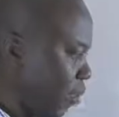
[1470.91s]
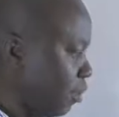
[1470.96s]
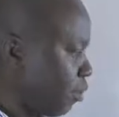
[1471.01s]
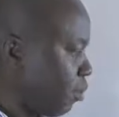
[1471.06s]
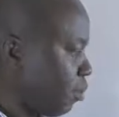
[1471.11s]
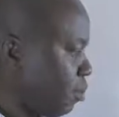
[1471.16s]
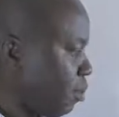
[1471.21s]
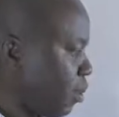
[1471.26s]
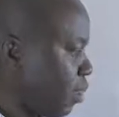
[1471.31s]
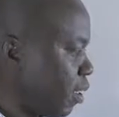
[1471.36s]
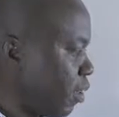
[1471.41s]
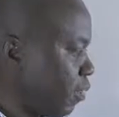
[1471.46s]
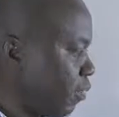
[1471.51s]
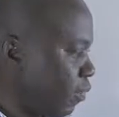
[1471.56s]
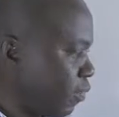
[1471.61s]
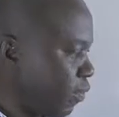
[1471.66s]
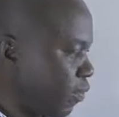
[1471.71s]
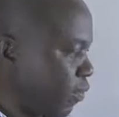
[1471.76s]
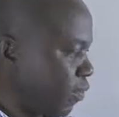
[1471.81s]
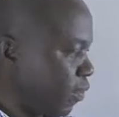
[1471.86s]
What will be the
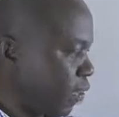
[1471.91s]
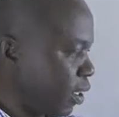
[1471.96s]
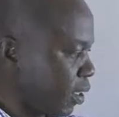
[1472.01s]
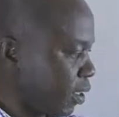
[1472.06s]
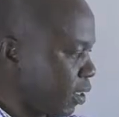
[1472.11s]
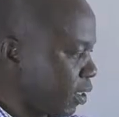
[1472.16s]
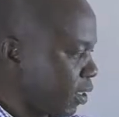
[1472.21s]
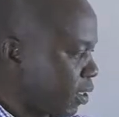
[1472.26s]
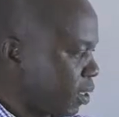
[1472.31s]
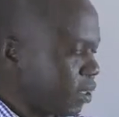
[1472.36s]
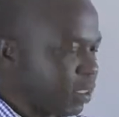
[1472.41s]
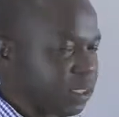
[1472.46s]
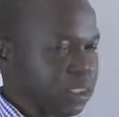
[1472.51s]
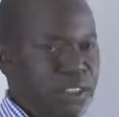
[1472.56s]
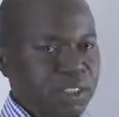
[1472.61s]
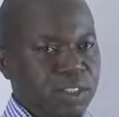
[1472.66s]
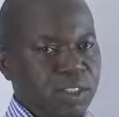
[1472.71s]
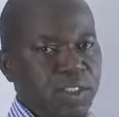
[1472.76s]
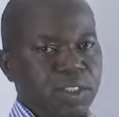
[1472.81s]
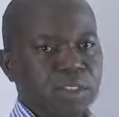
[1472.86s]
fate
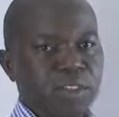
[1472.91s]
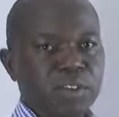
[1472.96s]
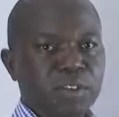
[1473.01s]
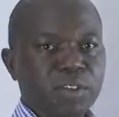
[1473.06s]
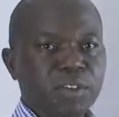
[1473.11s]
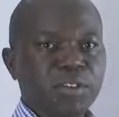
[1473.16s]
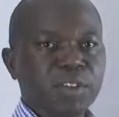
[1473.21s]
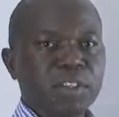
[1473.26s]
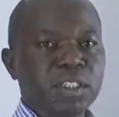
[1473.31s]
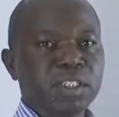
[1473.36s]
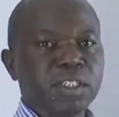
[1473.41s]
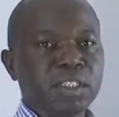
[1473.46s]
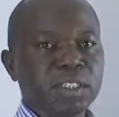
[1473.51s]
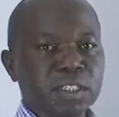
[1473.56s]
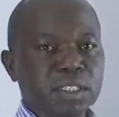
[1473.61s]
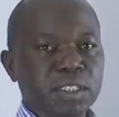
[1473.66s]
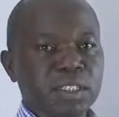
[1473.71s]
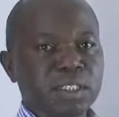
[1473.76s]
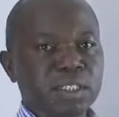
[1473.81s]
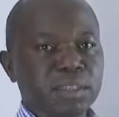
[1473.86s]
of the
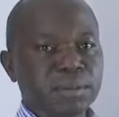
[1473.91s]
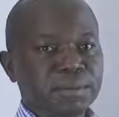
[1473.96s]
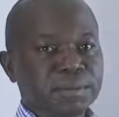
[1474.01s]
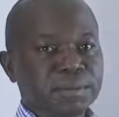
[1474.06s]
tick?